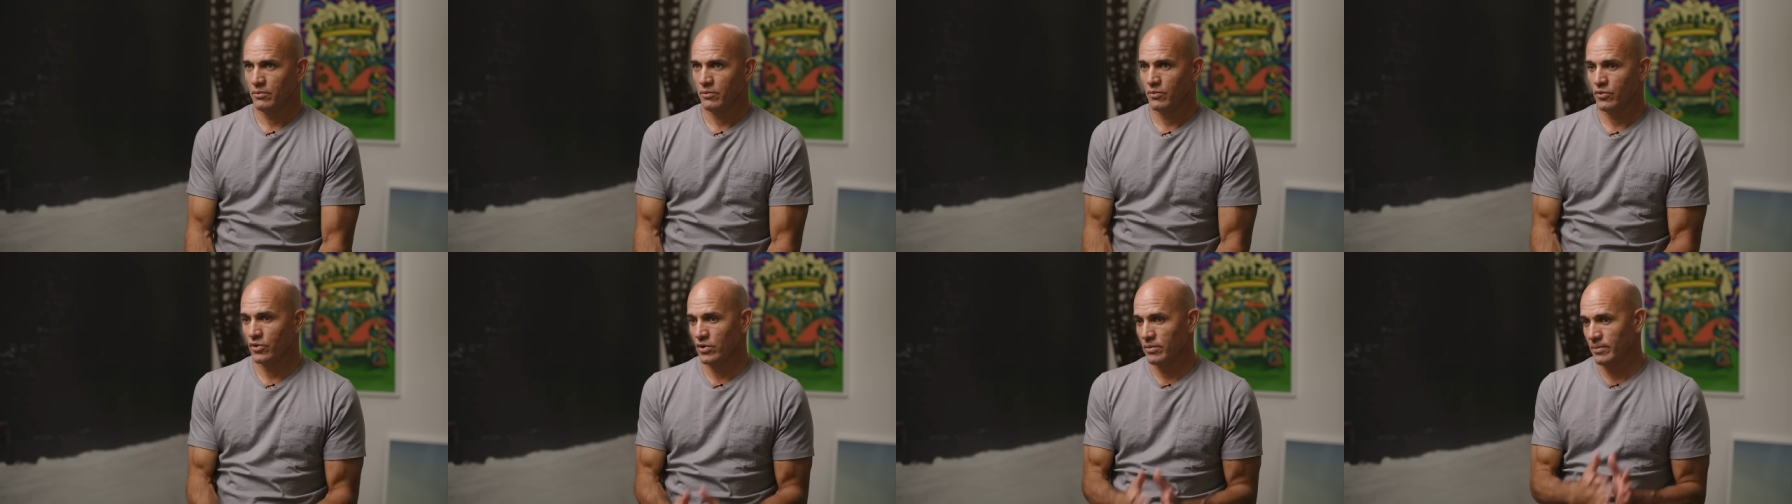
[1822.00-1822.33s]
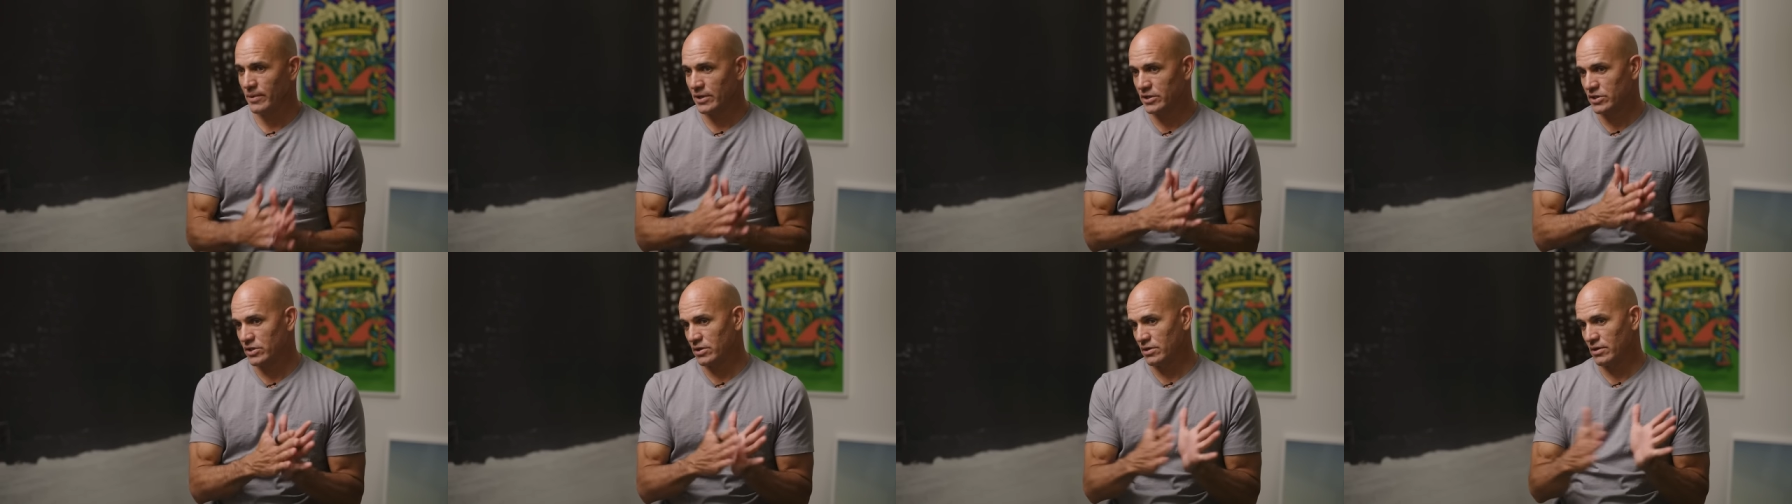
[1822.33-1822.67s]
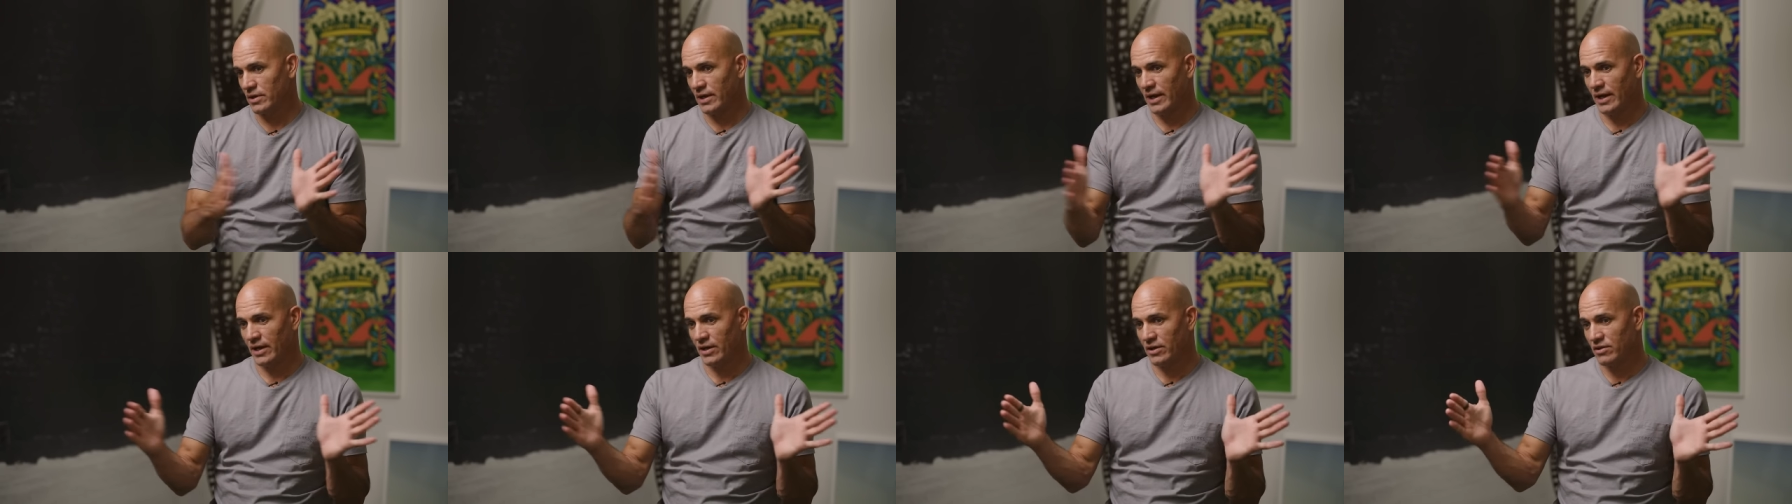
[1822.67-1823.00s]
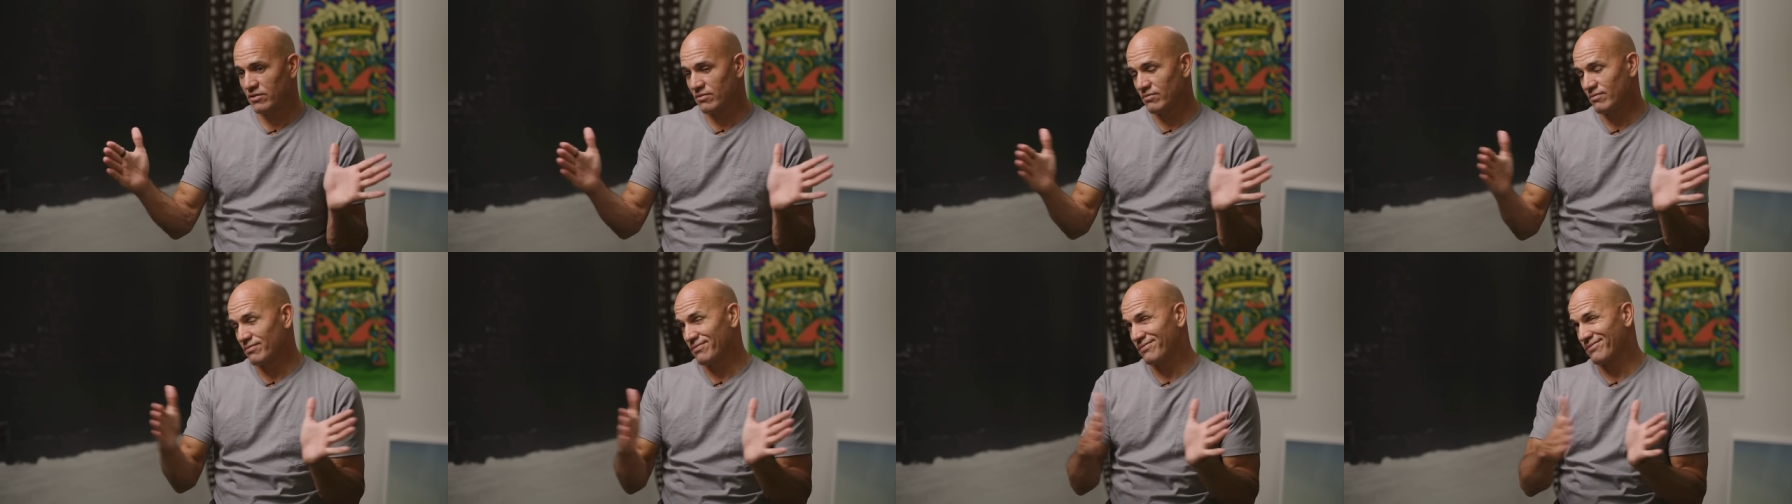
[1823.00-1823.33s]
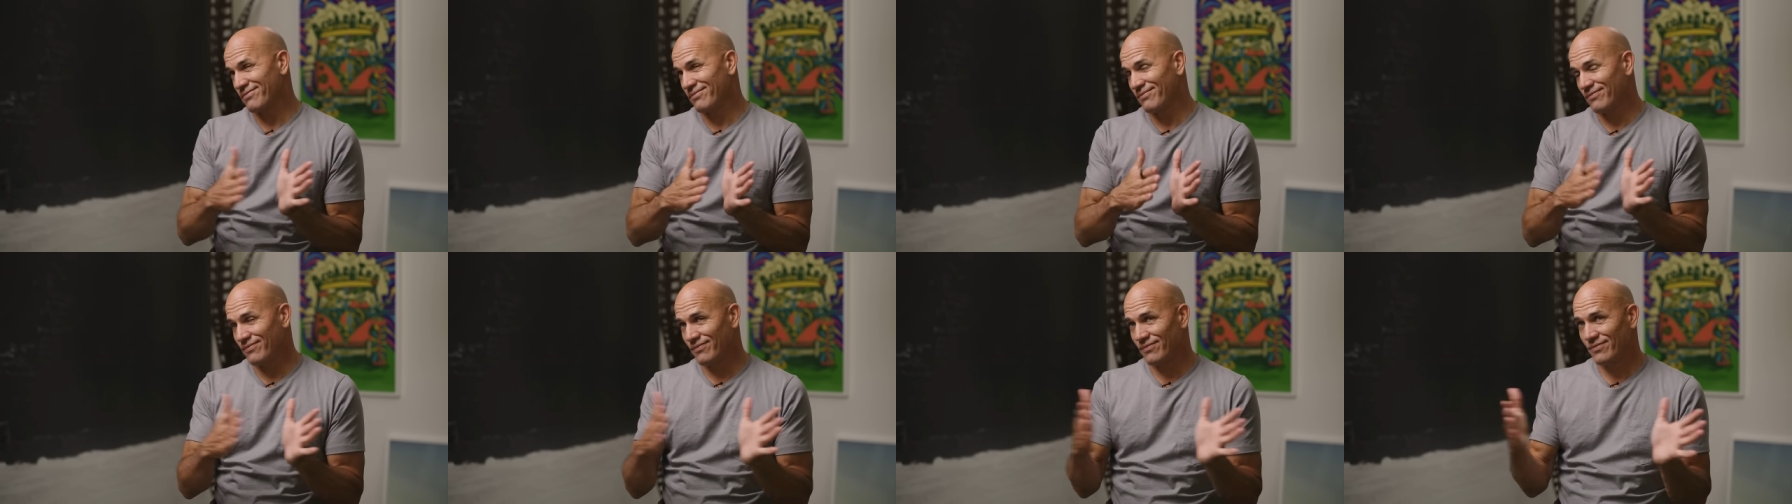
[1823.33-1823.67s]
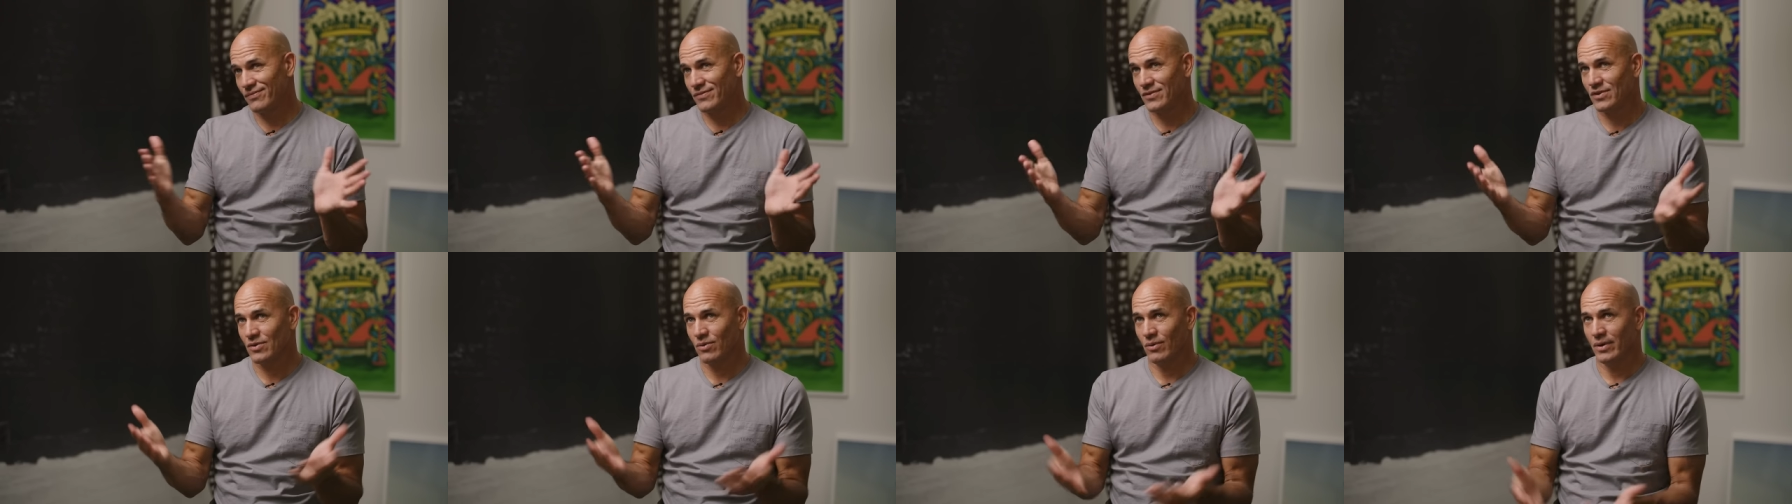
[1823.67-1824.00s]
pretty much had
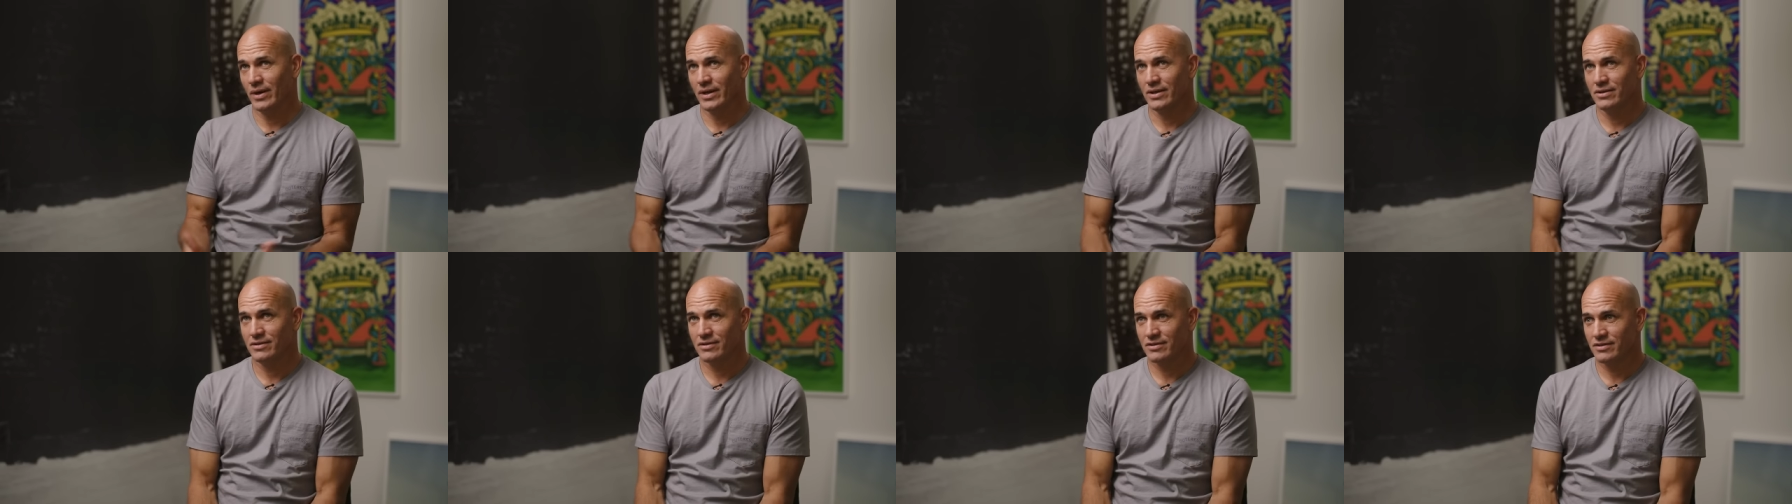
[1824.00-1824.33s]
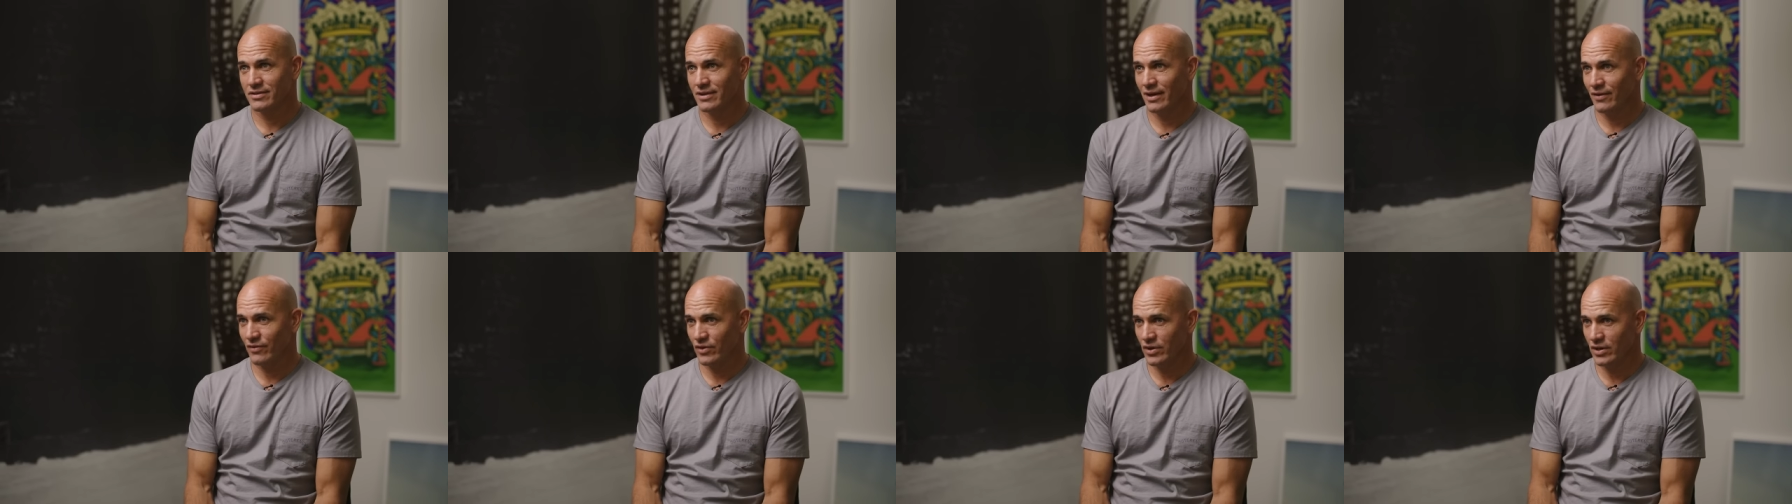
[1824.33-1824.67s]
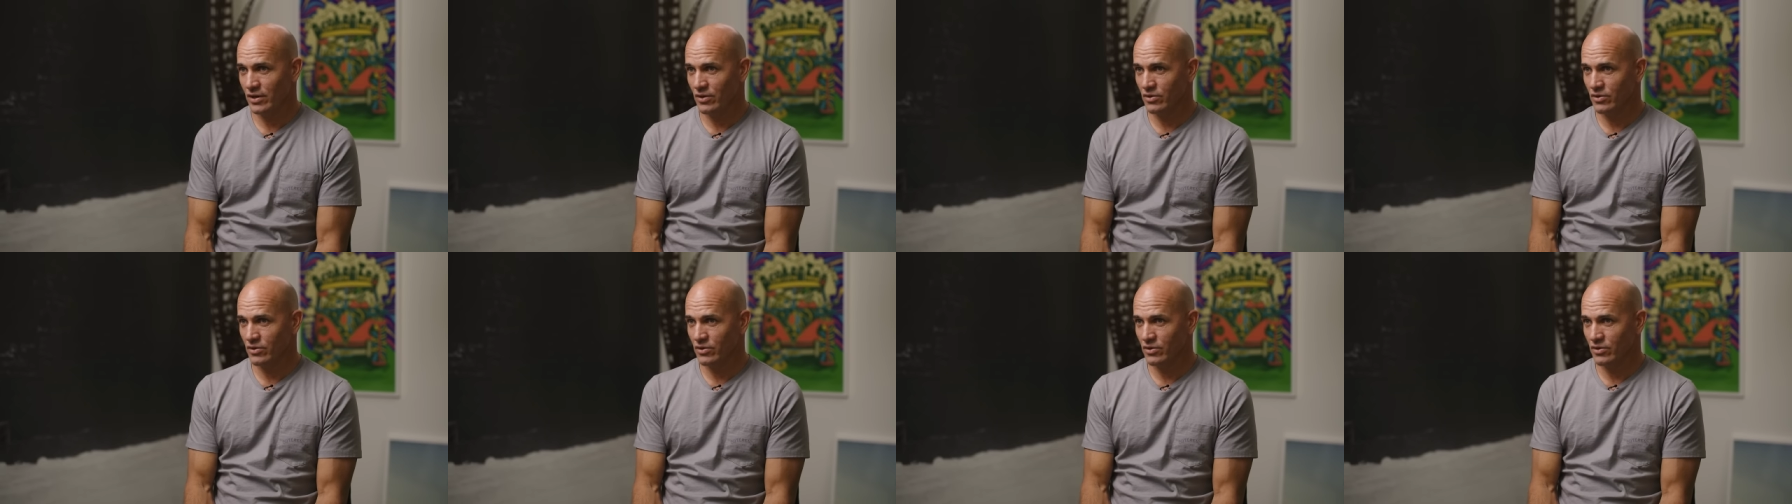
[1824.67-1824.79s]
27